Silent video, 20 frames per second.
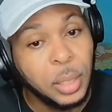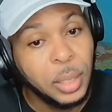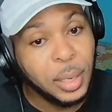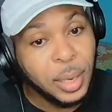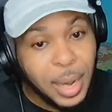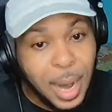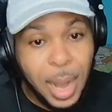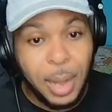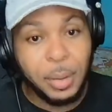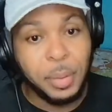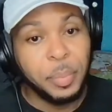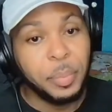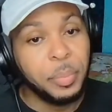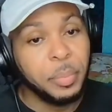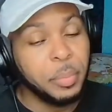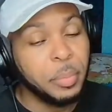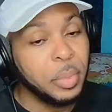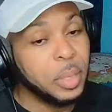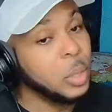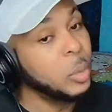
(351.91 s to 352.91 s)
Alright?
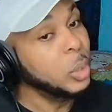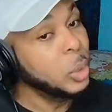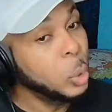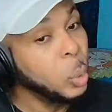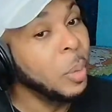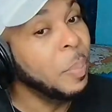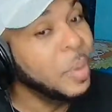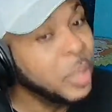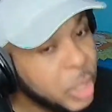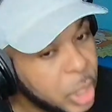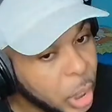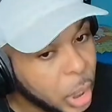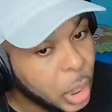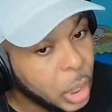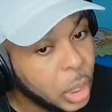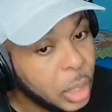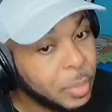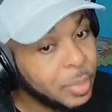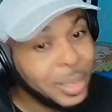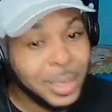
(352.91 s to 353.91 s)
But there were two in
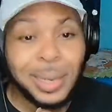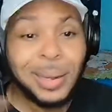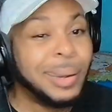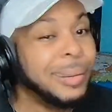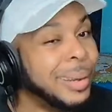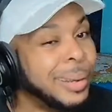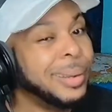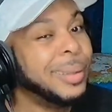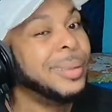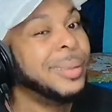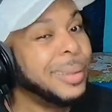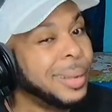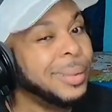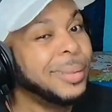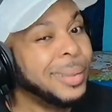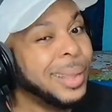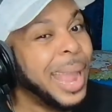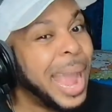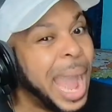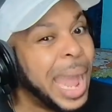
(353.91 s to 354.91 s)
particular. I mean,
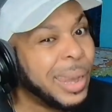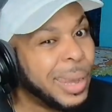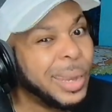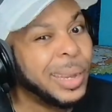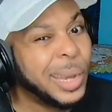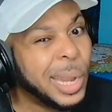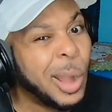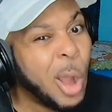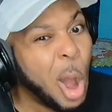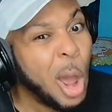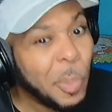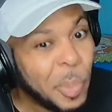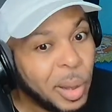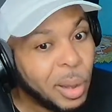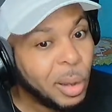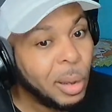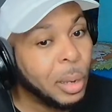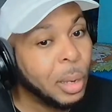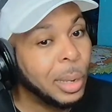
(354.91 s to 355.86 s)
they caught me.